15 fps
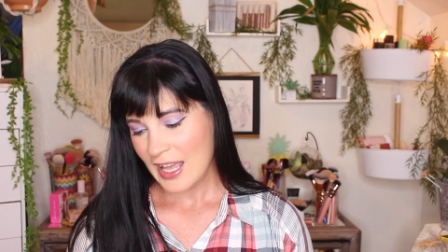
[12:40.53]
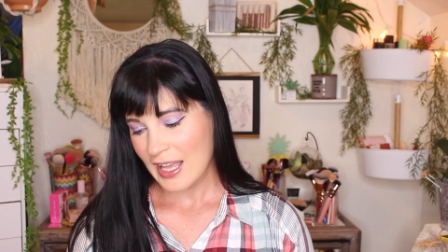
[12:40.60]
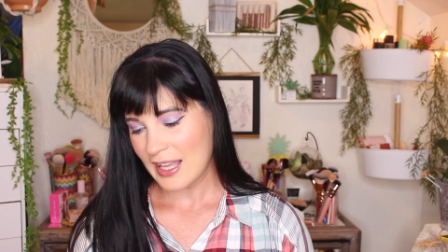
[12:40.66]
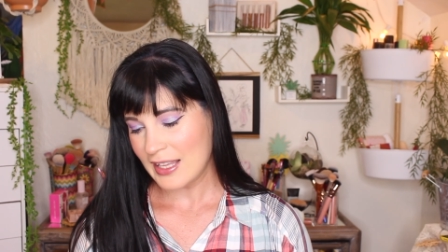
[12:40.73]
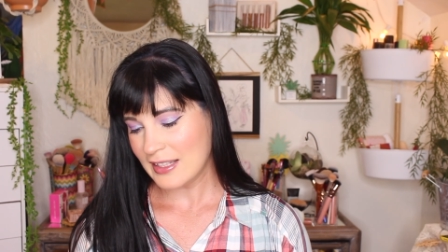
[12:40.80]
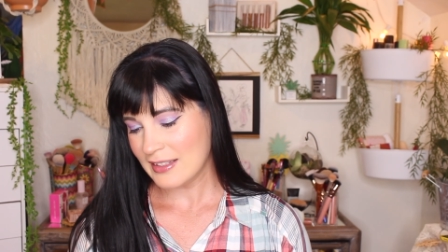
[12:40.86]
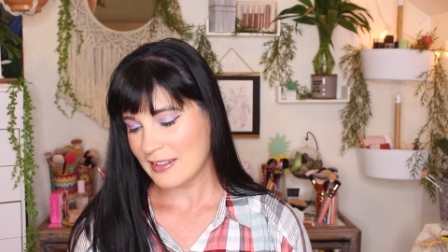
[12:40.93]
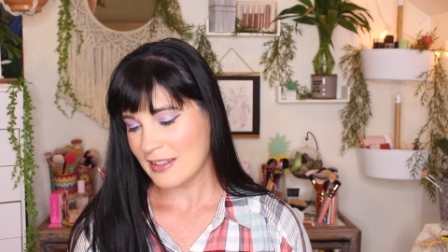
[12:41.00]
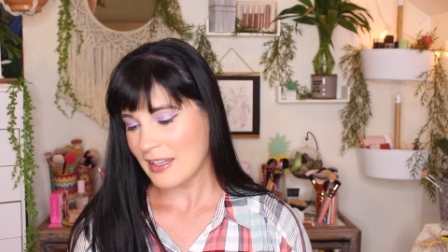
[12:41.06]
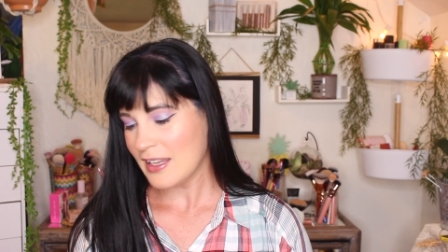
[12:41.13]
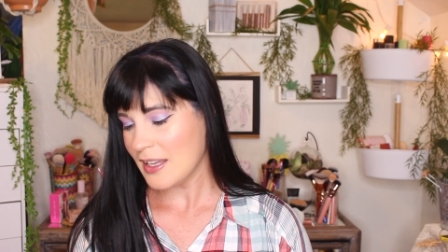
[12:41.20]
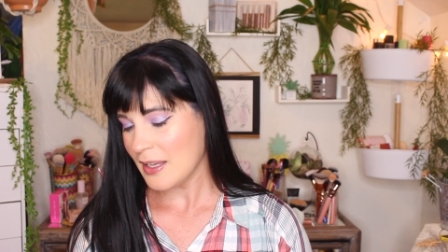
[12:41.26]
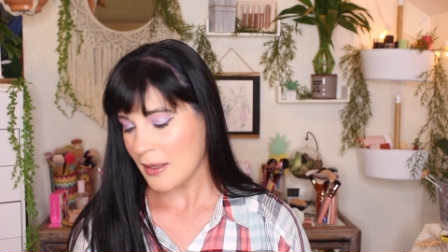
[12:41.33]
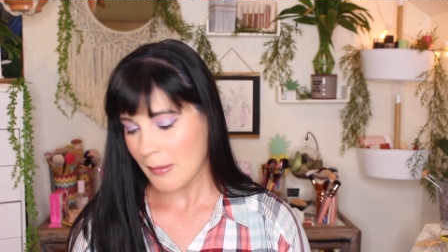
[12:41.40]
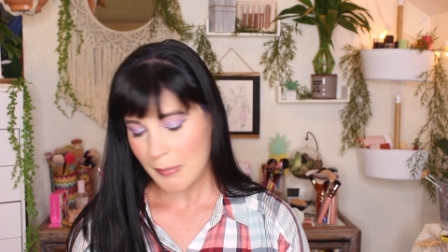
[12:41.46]
Is
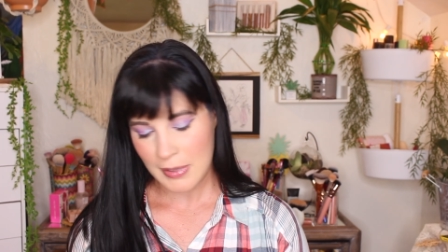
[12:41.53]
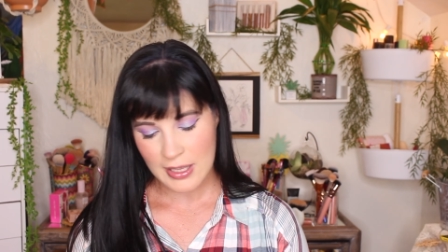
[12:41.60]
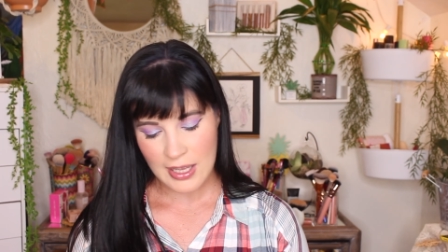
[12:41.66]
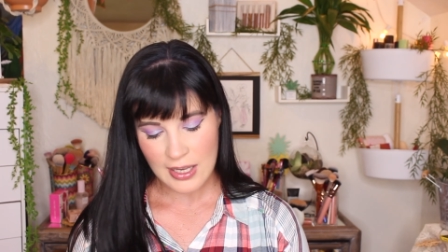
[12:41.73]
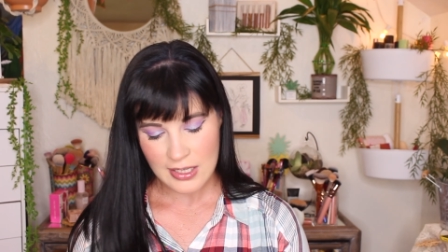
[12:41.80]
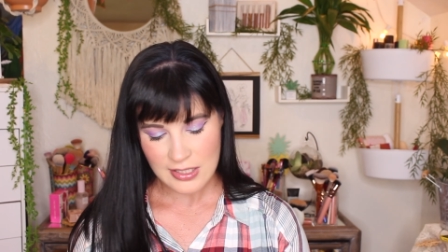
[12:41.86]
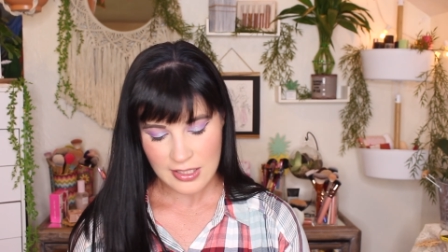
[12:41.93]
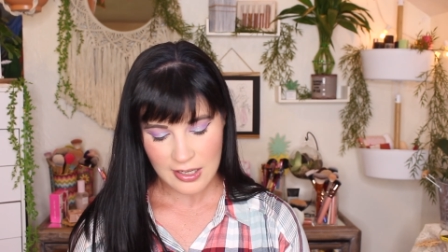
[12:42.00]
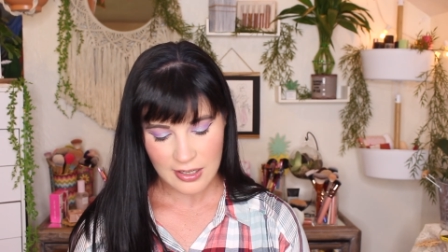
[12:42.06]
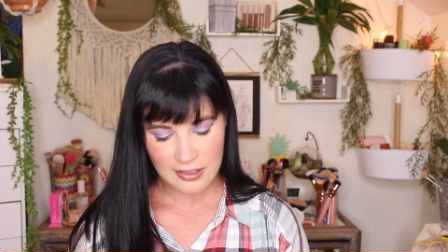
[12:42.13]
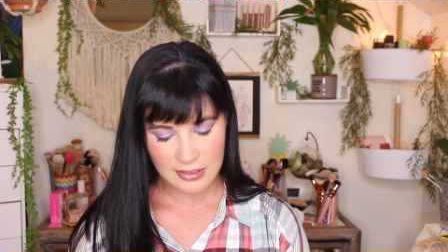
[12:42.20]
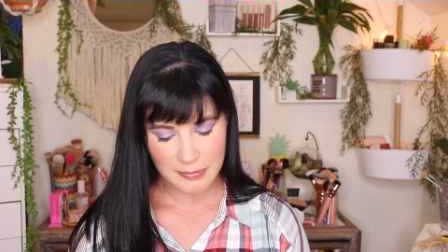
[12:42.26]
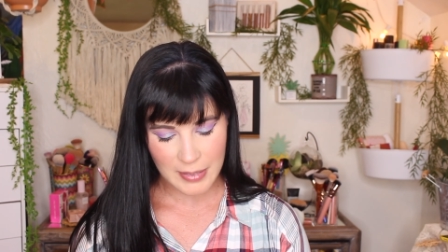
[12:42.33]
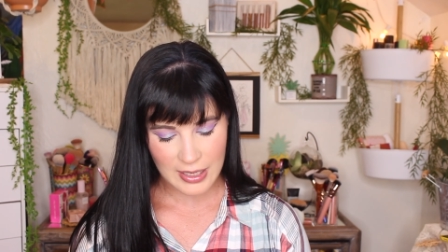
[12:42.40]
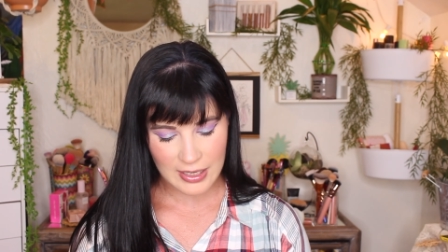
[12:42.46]
the BH
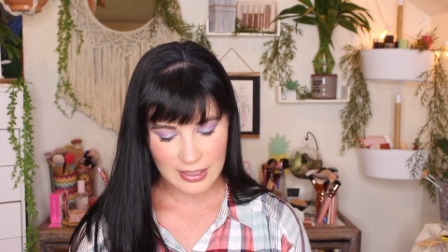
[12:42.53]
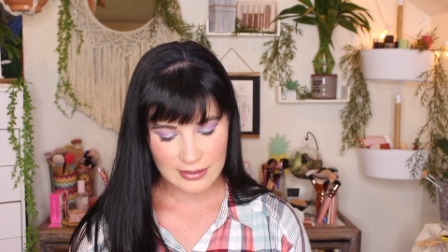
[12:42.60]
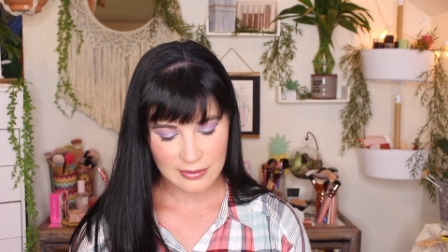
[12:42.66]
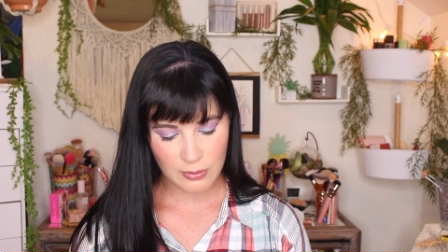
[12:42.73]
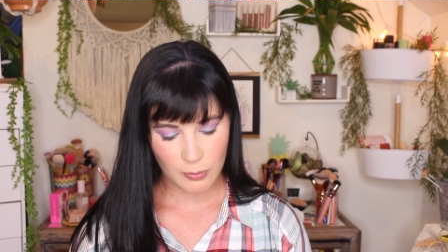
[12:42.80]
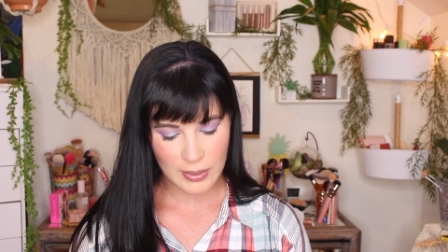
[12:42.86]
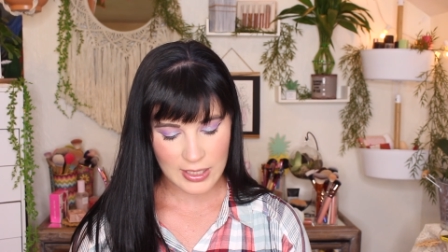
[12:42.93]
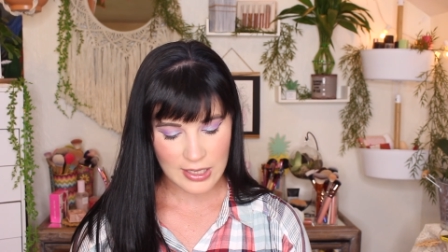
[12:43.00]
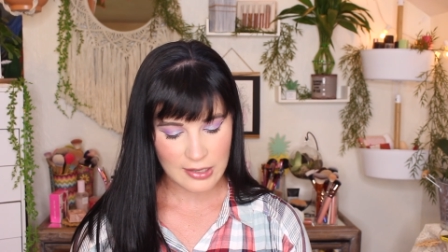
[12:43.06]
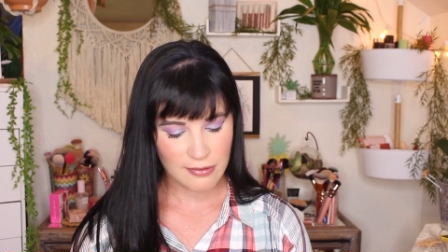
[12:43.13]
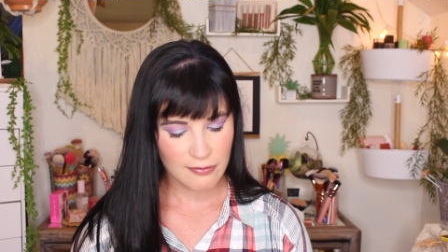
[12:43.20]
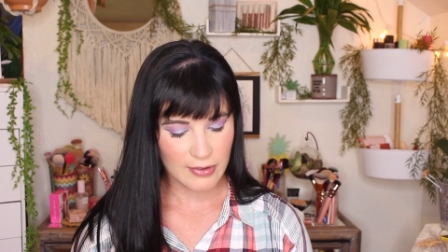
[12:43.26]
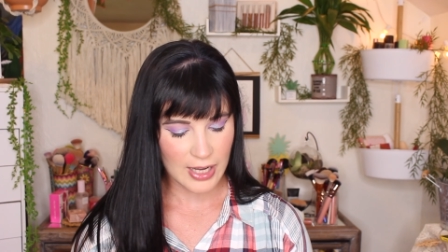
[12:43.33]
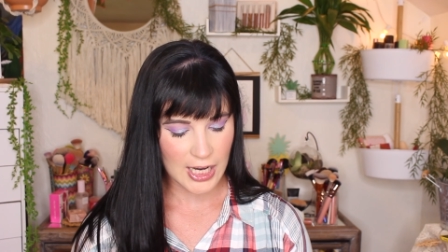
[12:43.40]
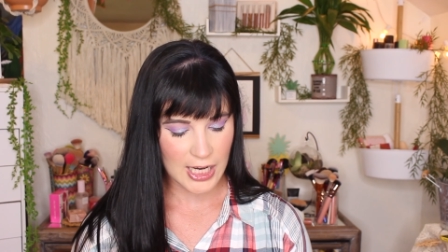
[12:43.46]
Cosmetics
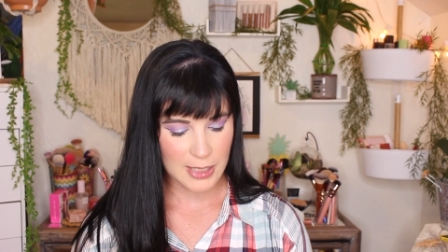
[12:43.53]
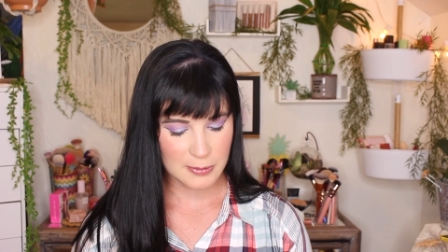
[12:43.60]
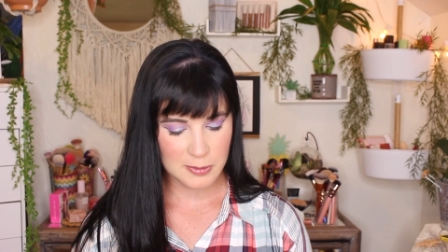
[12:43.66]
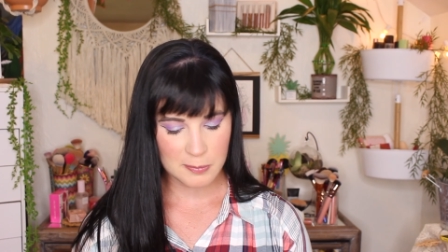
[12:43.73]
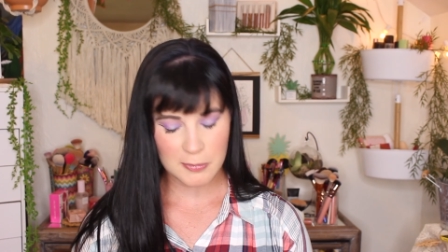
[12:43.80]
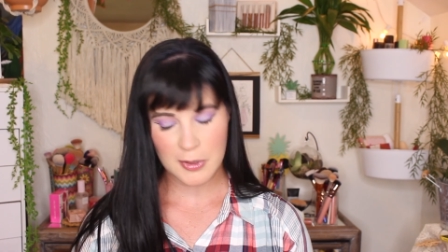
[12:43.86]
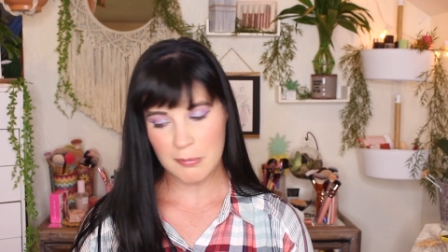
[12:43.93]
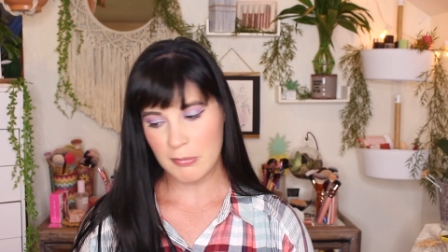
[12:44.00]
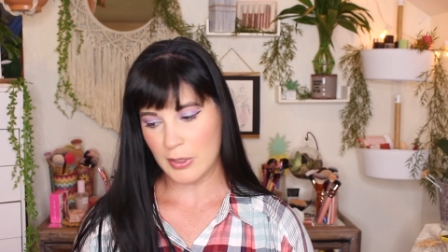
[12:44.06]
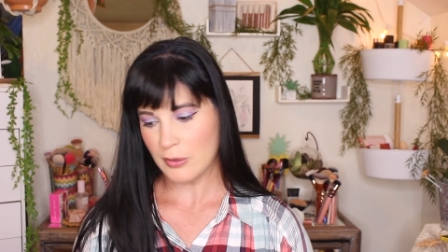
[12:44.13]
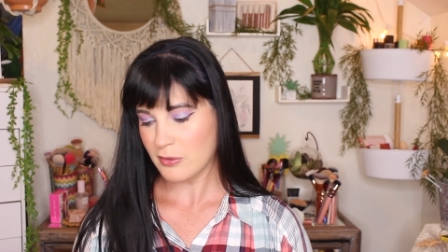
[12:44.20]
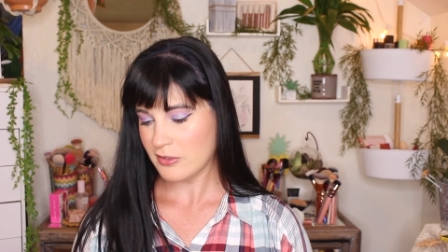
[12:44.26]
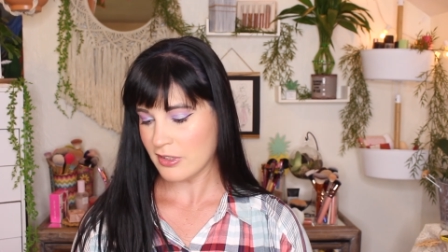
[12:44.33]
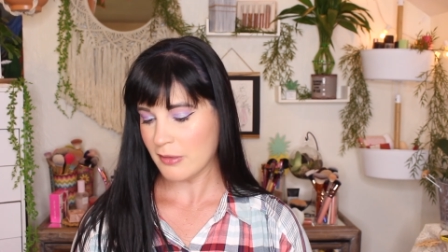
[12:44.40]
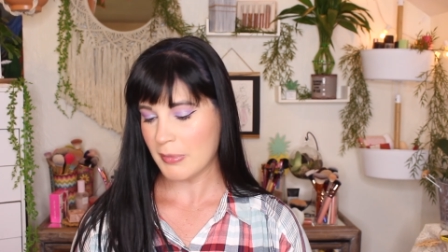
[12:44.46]
Weekend Vibes
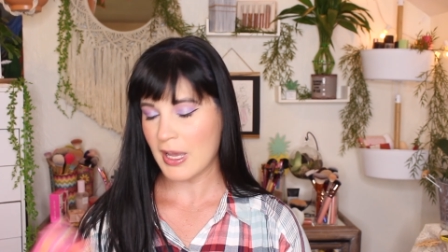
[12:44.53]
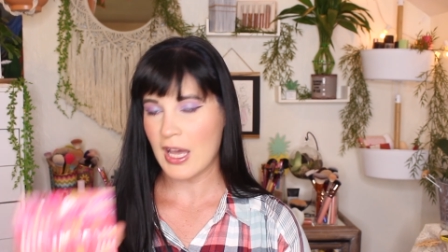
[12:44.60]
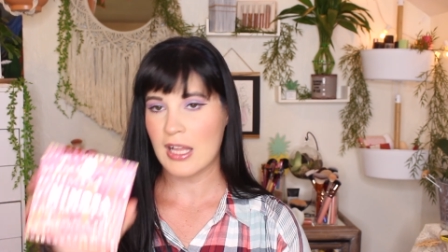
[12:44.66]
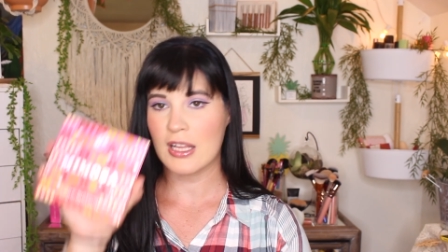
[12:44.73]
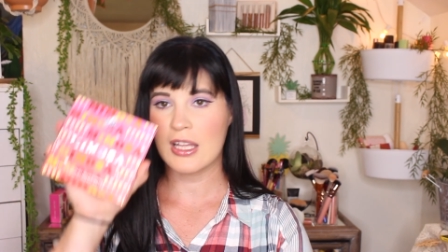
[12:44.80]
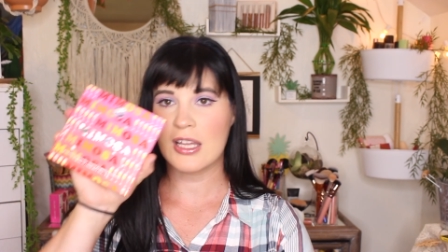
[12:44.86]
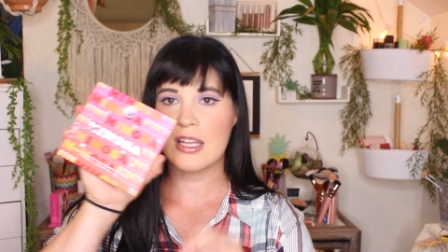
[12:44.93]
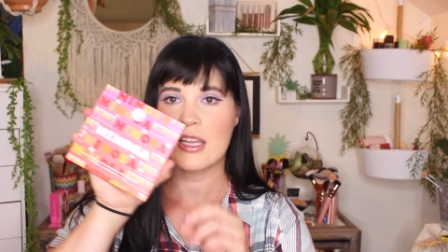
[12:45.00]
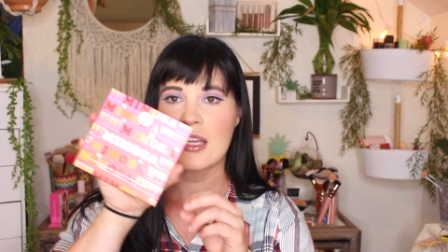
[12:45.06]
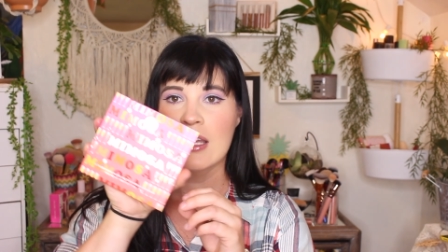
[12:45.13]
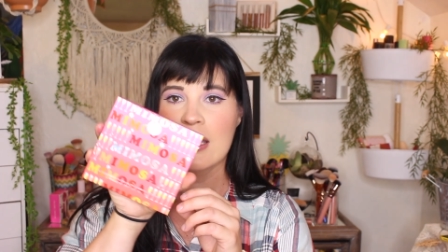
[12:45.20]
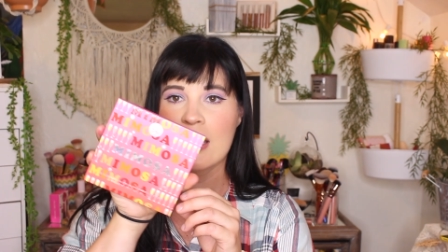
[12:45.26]
Mimosa palette.